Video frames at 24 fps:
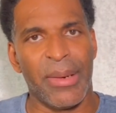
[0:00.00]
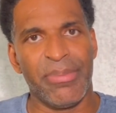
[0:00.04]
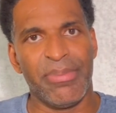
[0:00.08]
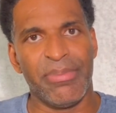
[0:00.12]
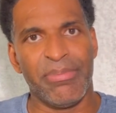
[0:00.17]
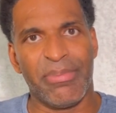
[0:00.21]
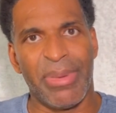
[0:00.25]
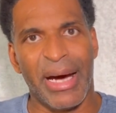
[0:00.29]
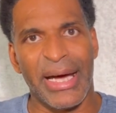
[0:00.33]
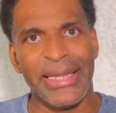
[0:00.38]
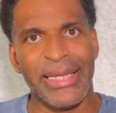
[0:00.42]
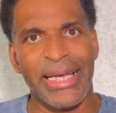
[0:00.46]

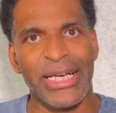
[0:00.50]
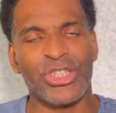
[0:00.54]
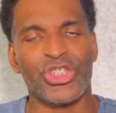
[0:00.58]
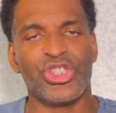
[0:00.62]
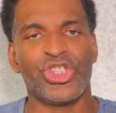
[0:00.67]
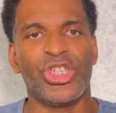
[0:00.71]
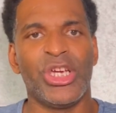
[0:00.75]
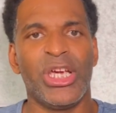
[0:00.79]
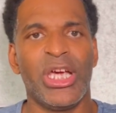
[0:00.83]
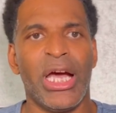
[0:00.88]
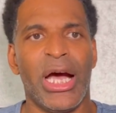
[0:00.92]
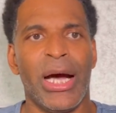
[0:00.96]
by
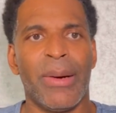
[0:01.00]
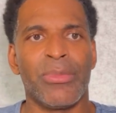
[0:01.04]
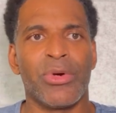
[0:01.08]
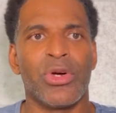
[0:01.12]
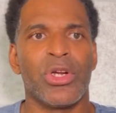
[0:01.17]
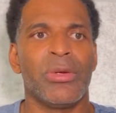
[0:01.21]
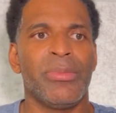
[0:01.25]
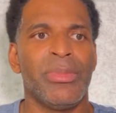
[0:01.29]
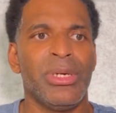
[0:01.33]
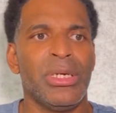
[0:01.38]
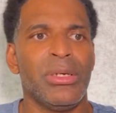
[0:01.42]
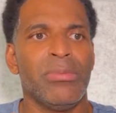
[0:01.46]
next year I'm
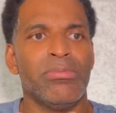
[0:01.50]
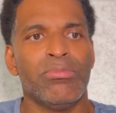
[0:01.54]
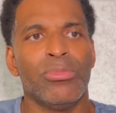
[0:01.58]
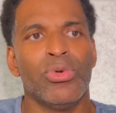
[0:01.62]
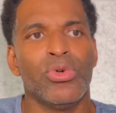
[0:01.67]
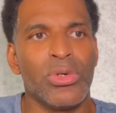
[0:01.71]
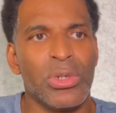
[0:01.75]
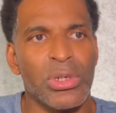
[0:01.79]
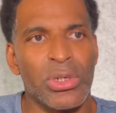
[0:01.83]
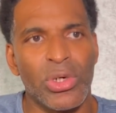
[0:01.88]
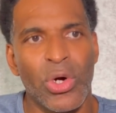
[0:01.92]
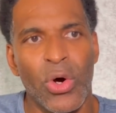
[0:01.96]
going to be
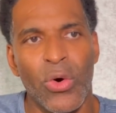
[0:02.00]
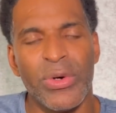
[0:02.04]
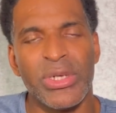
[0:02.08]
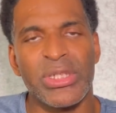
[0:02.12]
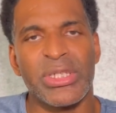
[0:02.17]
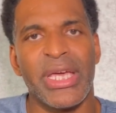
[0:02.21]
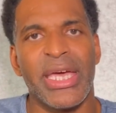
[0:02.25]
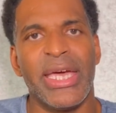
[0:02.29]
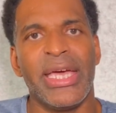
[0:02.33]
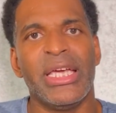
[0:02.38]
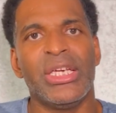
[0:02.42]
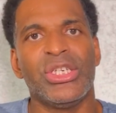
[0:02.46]
going
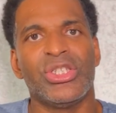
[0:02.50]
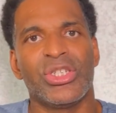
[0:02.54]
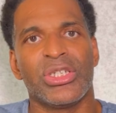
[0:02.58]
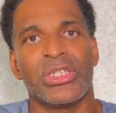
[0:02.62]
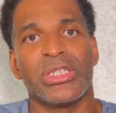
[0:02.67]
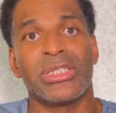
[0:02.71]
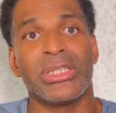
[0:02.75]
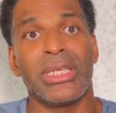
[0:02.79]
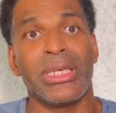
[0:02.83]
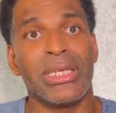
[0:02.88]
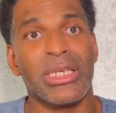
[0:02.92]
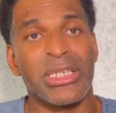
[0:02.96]
to Asia
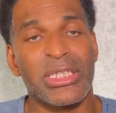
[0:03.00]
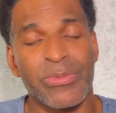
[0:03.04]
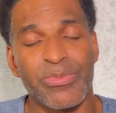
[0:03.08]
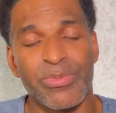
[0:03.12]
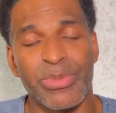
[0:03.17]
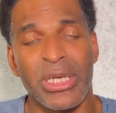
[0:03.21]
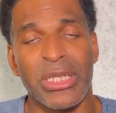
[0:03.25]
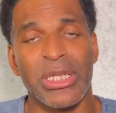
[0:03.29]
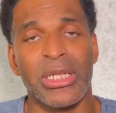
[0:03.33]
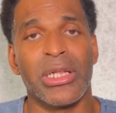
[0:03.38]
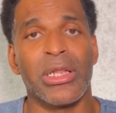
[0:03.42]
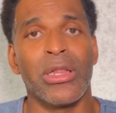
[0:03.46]
and
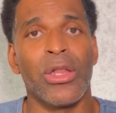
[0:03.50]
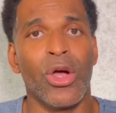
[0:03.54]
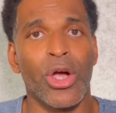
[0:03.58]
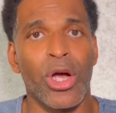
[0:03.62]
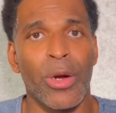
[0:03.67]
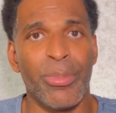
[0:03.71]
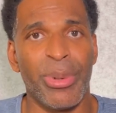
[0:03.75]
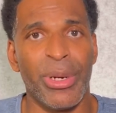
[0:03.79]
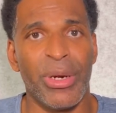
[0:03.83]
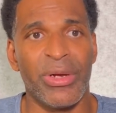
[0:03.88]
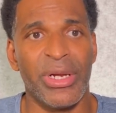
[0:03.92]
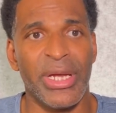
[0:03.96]
spending a longer
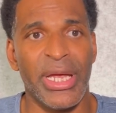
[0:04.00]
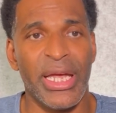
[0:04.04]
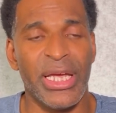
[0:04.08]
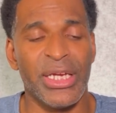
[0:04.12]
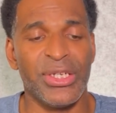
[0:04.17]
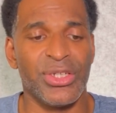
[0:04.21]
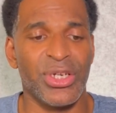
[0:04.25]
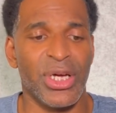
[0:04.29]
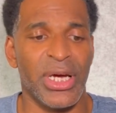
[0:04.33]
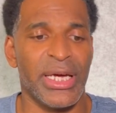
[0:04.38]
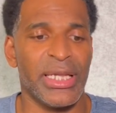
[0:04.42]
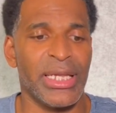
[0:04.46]
period in
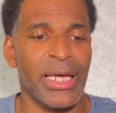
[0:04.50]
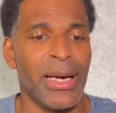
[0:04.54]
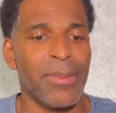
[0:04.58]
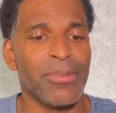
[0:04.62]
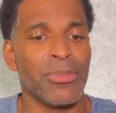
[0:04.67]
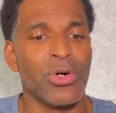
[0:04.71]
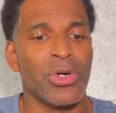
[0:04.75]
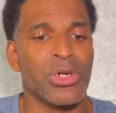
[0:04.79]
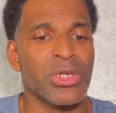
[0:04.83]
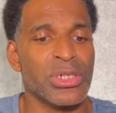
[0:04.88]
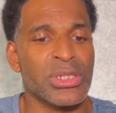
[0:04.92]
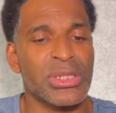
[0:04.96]
Asia, and I'm
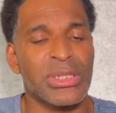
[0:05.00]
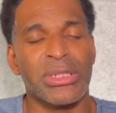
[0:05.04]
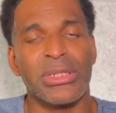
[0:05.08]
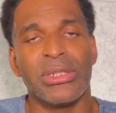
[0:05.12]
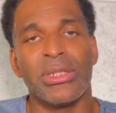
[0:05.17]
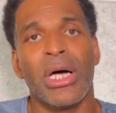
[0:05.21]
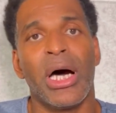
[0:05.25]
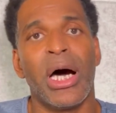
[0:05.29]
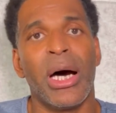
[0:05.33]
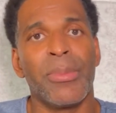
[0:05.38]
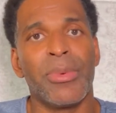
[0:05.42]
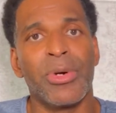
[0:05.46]
going
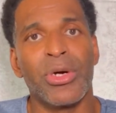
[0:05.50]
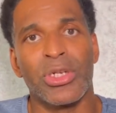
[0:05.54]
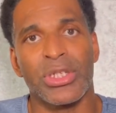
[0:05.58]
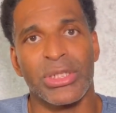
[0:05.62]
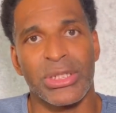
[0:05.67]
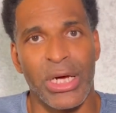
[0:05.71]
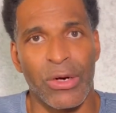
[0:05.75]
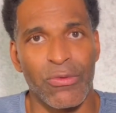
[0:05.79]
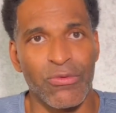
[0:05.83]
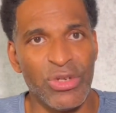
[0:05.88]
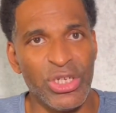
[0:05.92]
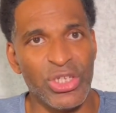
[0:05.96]
to
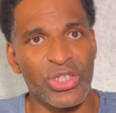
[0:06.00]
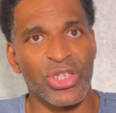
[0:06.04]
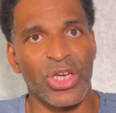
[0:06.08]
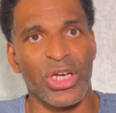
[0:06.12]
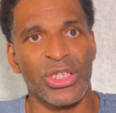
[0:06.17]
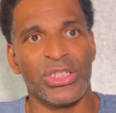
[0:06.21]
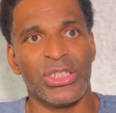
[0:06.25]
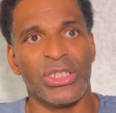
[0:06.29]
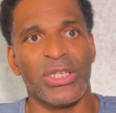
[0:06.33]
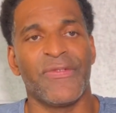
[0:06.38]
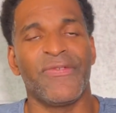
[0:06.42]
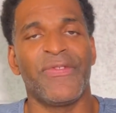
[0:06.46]
start
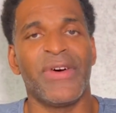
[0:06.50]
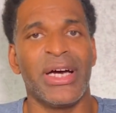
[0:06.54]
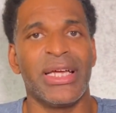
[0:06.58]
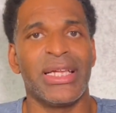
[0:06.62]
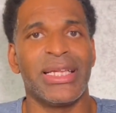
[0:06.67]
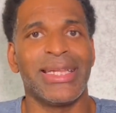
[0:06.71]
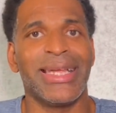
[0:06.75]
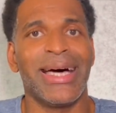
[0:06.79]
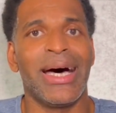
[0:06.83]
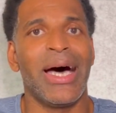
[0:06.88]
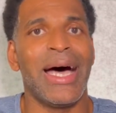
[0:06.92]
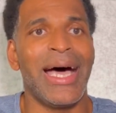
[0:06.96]
researching and
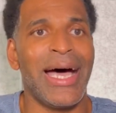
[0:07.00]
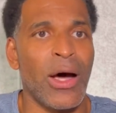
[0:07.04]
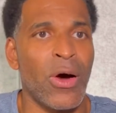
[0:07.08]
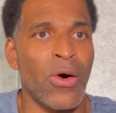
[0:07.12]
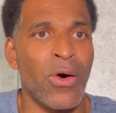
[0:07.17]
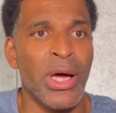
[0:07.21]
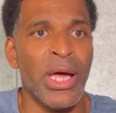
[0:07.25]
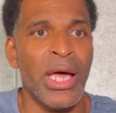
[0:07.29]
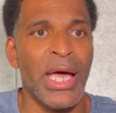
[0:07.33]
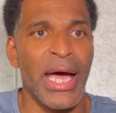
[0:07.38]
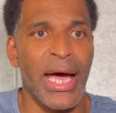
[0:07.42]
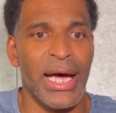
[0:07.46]
finding out
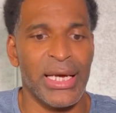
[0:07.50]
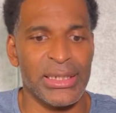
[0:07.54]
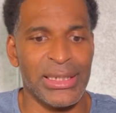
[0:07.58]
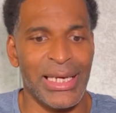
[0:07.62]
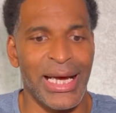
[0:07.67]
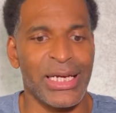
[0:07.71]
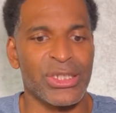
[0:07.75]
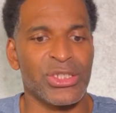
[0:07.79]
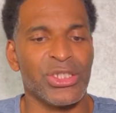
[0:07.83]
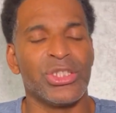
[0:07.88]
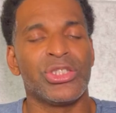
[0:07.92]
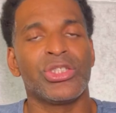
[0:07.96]
how I
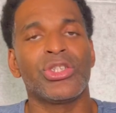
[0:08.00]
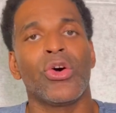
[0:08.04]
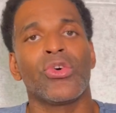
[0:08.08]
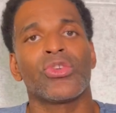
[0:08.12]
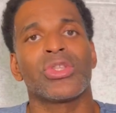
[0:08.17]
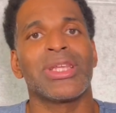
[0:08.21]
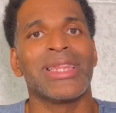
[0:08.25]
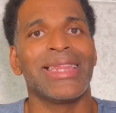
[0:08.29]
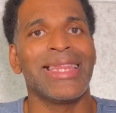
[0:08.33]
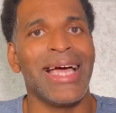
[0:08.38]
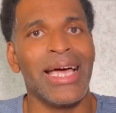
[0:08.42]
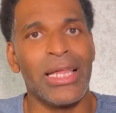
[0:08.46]
actually talk
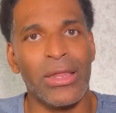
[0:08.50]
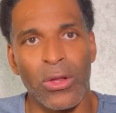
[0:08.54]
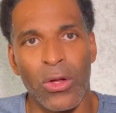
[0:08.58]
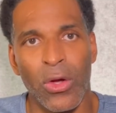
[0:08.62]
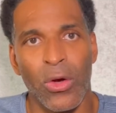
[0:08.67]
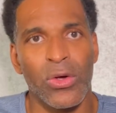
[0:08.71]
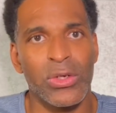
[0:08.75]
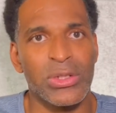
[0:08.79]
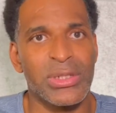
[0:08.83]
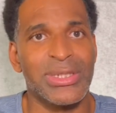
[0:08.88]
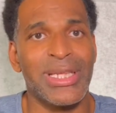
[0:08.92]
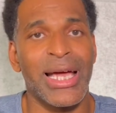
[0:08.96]
to
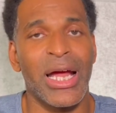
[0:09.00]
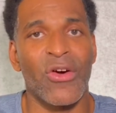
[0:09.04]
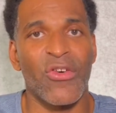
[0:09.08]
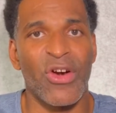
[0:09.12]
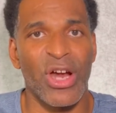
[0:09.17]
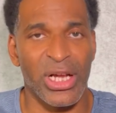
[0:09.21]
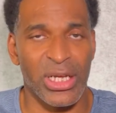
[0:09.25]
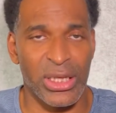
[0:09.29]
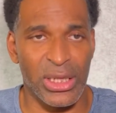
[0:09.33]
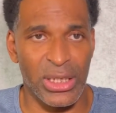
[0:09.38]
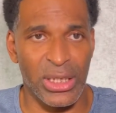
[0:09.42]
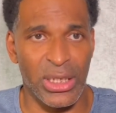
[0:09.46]
landlords
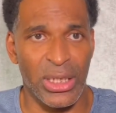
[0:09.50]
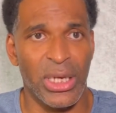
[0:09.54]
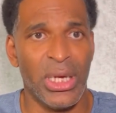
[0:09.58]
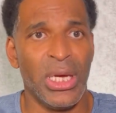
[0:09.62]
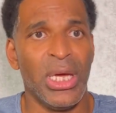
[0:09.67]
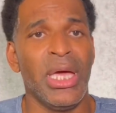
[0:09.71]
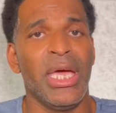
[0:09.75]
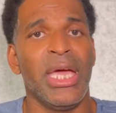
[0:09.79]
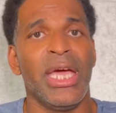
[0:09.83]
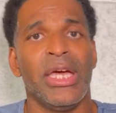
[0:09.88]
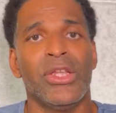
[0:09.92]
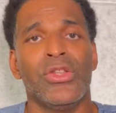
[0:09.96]
directly
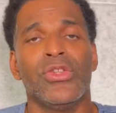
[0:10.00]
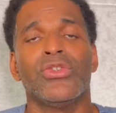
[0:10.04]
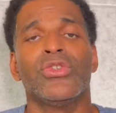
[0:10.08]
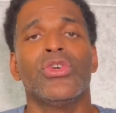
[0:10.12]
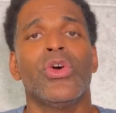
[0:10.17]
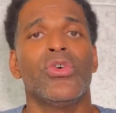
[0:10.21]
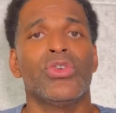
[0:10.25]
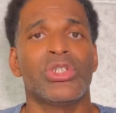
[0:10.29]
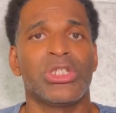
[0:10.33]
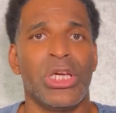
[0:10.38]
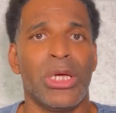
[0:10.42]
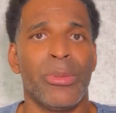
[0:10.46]
and
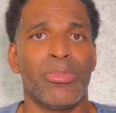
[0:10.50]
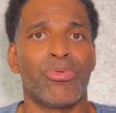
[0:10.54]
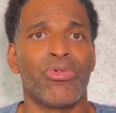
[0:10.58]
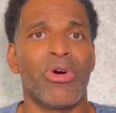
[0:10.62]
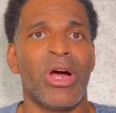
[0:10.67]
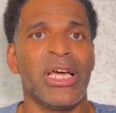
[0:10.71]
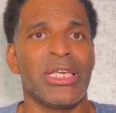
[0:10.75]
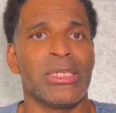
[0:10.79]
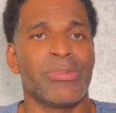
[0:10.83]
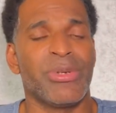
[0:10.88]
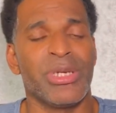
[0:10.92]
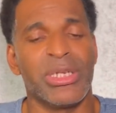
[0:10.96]
negotiate
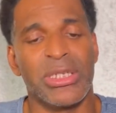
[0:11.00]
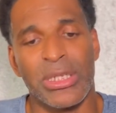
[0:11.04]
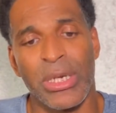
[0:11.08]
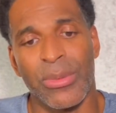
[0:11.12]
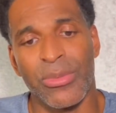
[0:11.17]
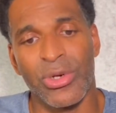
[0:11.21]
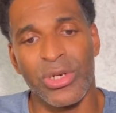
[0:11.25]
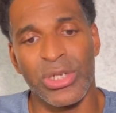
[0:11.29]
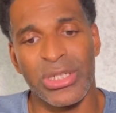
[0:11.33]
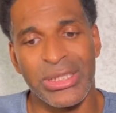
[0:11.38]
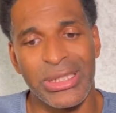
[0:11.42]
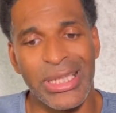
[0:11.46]
price, because I'm
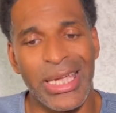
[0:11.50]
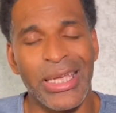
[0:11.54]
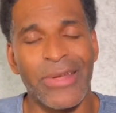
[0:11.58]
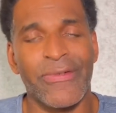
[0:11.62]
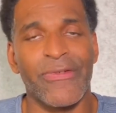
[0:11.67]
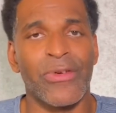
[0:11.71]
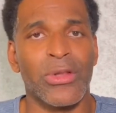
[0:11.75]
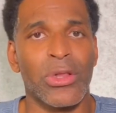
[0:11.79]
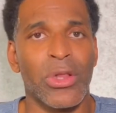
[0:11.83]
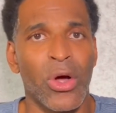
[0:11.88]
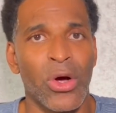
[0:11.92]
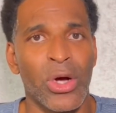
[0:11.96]
going to stay
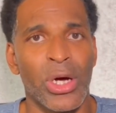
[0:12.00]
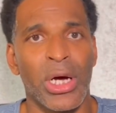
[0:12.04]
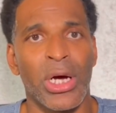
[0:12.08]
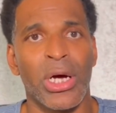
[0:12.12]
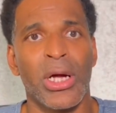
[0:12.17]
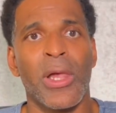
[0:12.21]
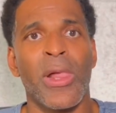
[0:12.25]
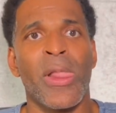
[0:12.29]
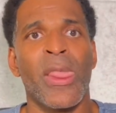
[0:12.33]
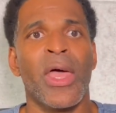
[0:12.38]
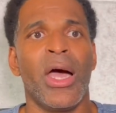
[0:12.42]
for longer.